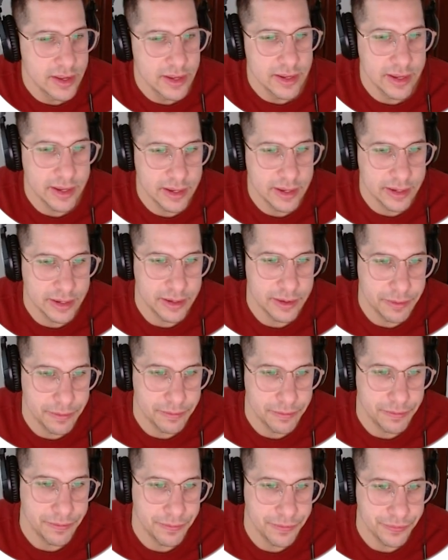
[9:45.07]

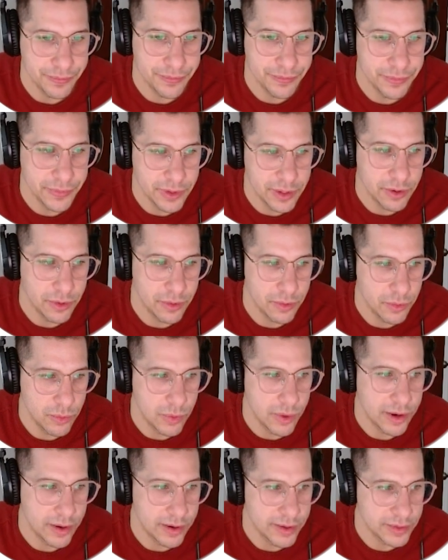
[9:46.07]
Um, you know
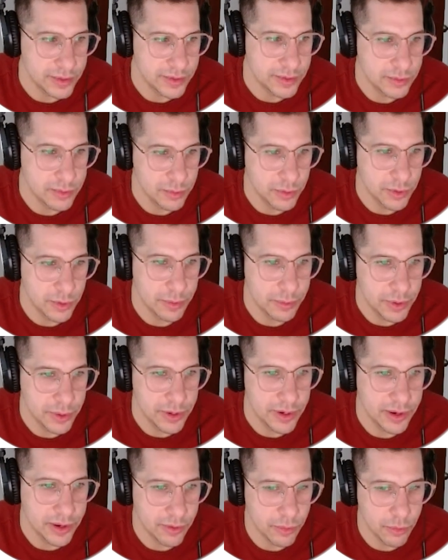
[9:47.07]
where to where to
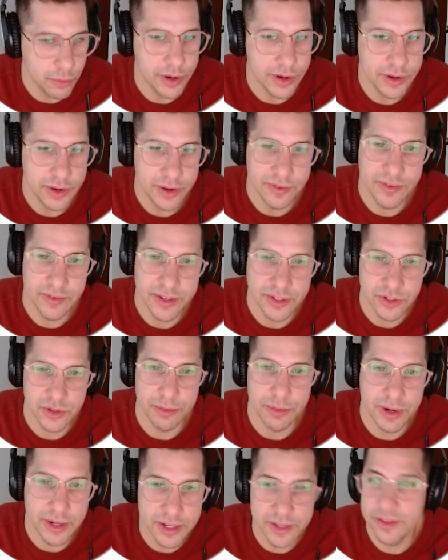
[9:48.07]
put where to invest your
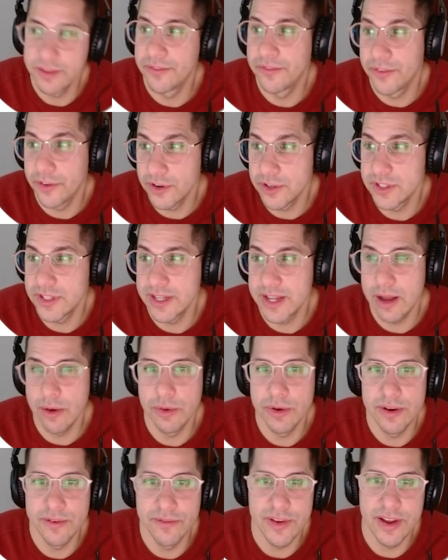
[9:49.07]
money. The first thing I would
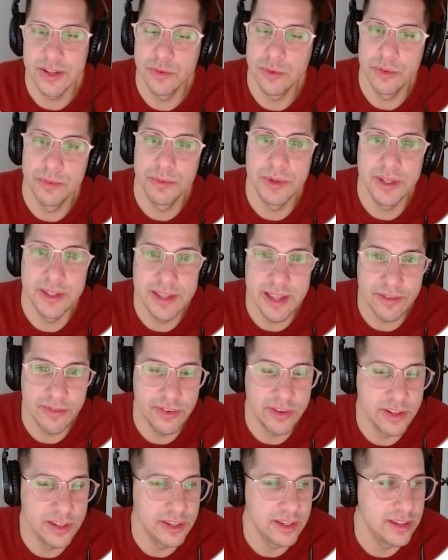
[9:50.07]
invest would be
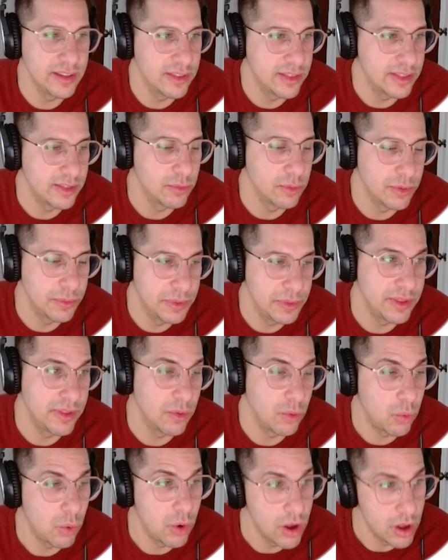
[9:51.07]
definitely would be the
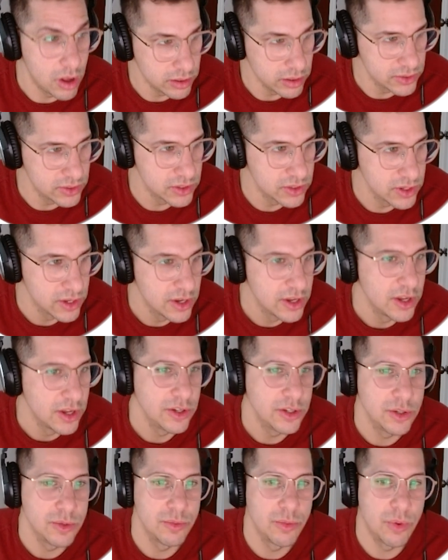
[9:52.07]
walls.
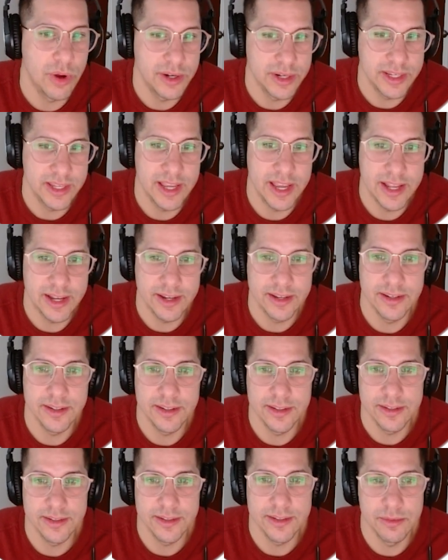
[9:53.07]
You'd want to get
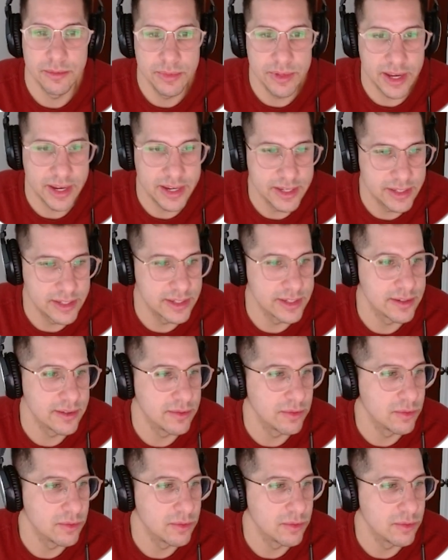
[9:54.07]
some nice